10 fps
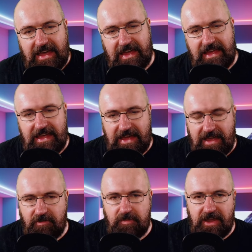
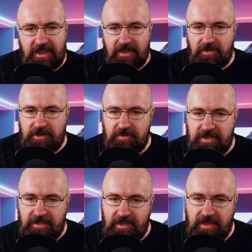Hi everybody, how are you
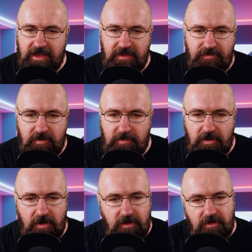doing? Uh, from
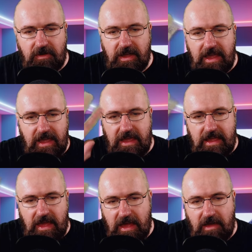Morocco.
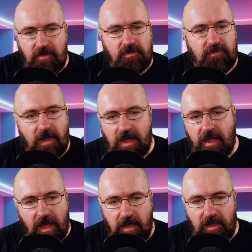Hey, how?
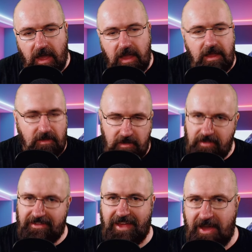Uh, hi, hi.
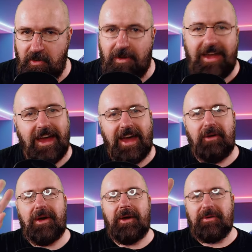how?
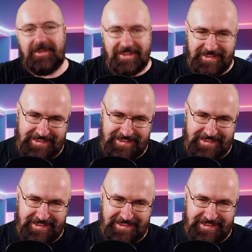How? How?